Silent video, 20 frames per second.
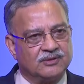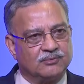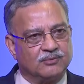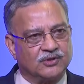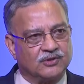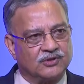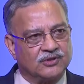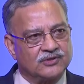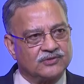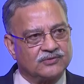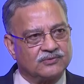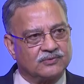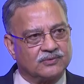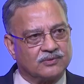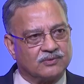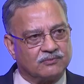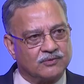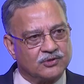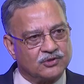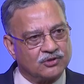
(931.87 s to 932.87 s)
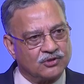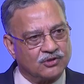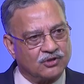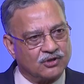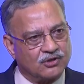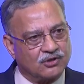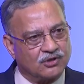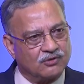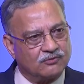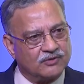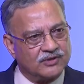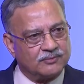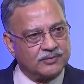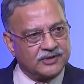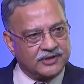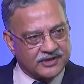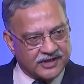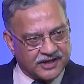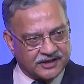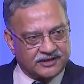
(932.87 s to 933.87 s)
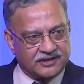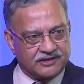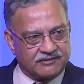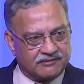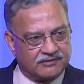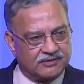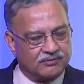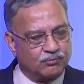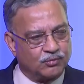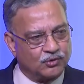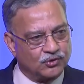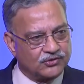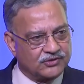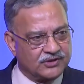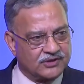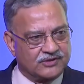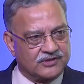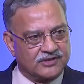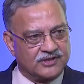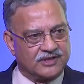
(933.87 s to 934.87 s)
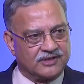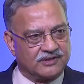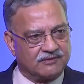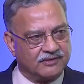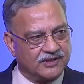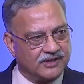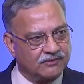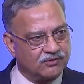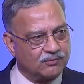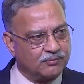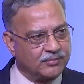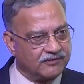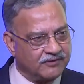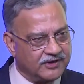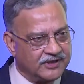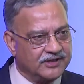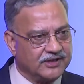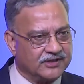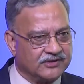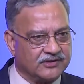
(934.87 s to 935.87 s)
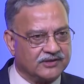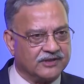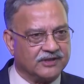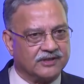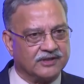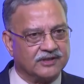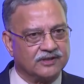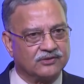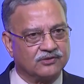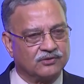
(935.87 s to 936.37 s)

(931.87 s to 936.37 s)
because we should not always be reactive post-incident. We have to prevent the incident.